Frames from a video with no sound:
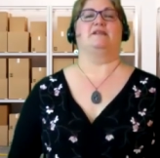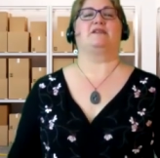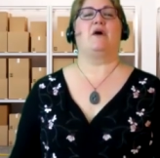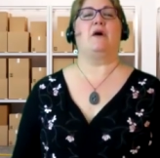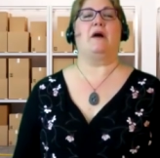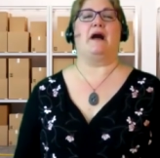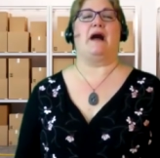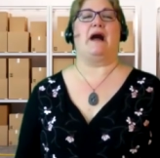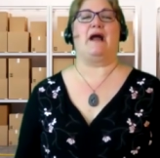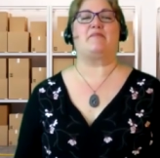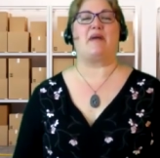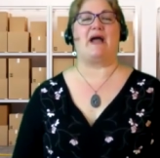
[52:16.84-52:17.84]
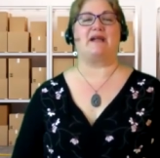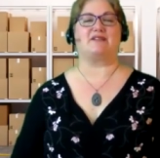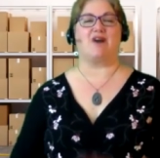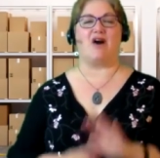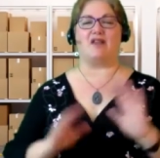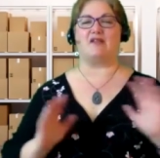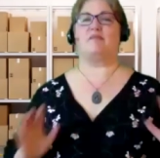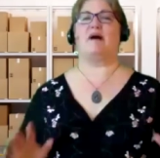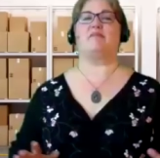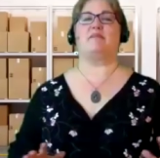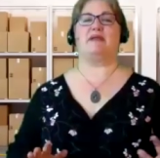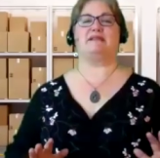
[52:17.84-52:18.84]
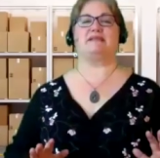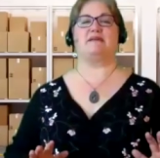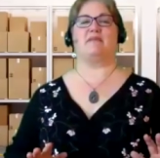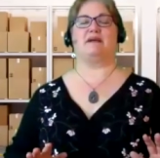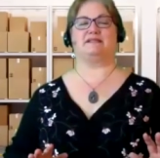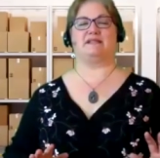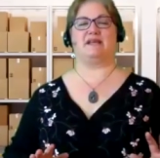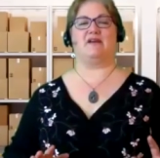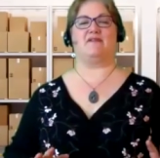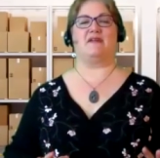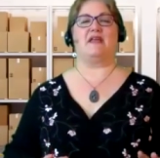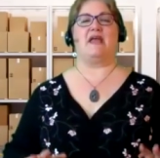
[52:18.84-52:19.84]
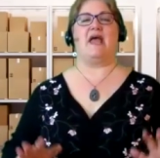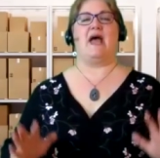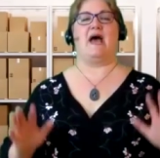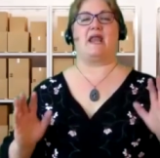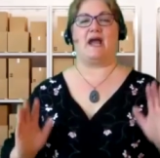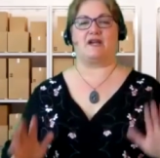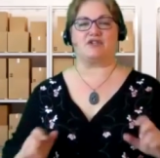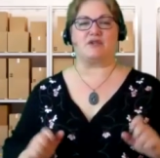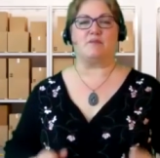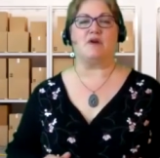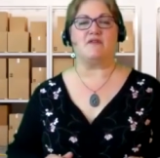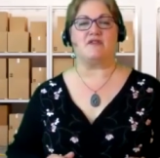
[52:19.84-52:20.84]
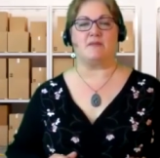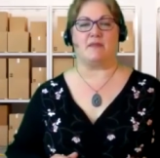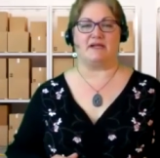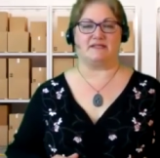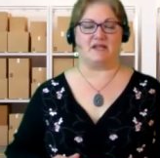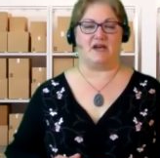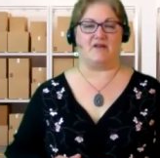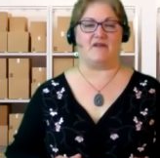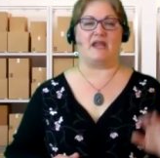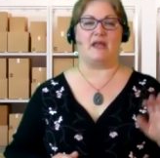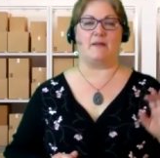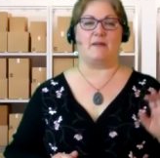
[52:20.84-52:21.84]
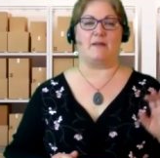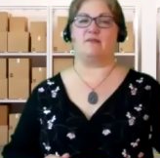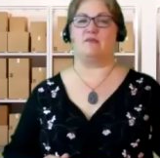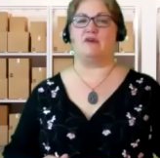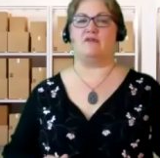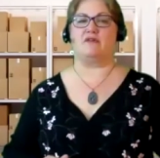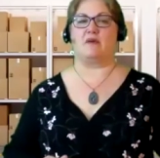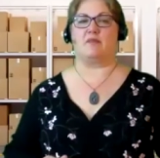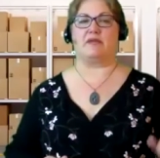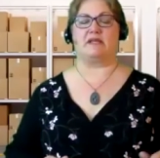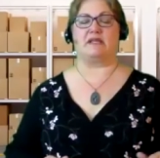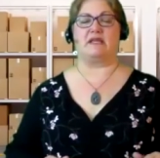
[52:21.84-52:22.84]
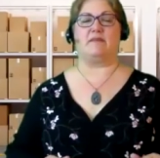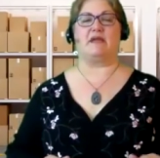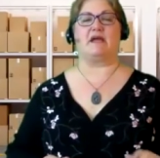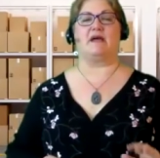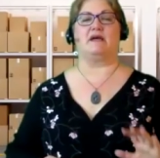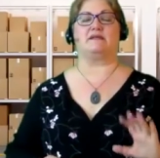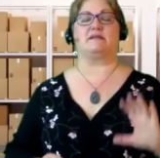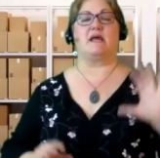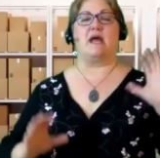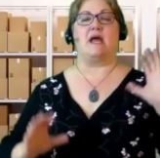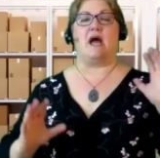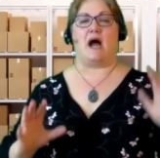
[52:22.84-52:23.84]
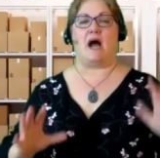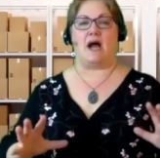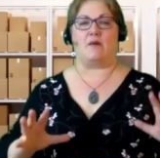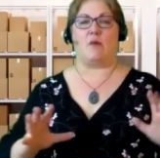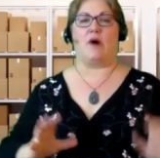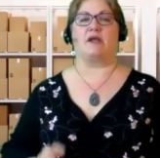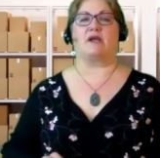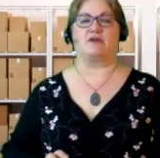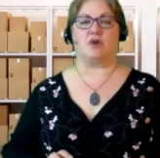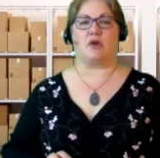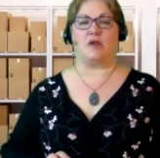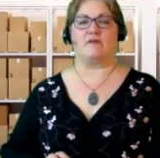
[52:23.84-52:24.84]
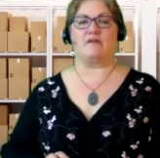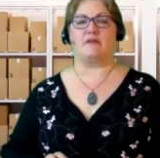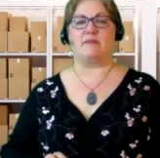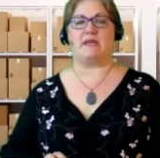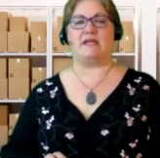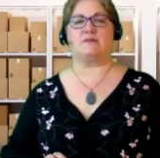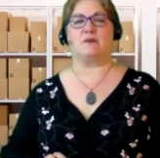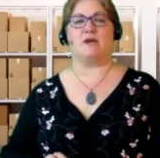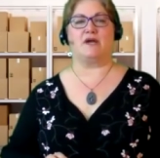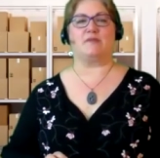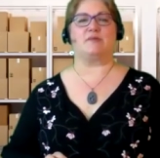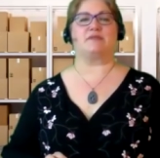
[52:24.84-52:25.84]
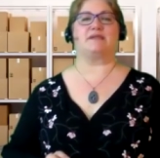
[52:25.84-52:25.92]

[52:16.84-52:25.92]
So I packed all of my beads up myself, and I actually moved them myself. I kept them out of the move completely because I wanted control over the beads 100%,